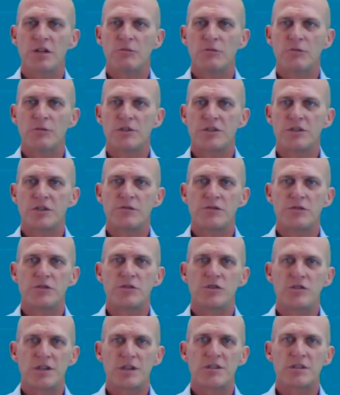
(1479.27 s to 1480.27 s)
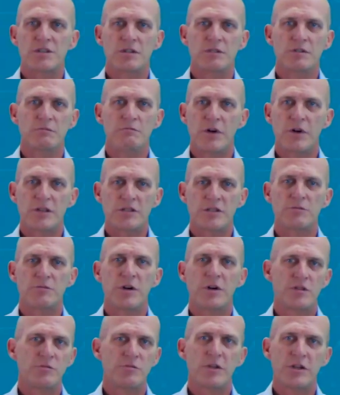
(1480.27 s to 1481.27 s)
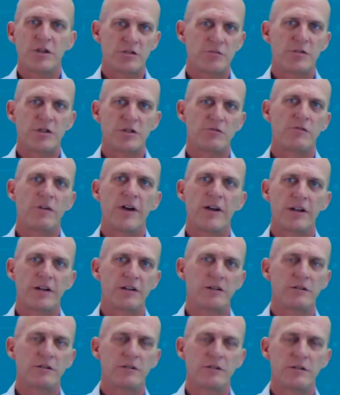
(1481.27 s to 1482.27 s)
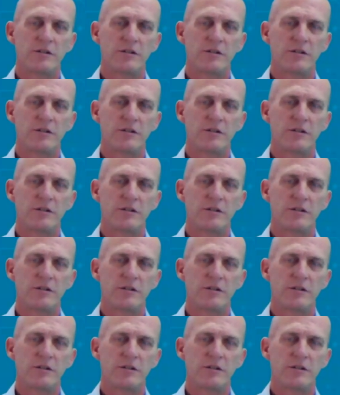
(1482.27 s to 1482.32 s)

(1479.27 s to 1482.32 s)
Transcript: which gives you just a much wider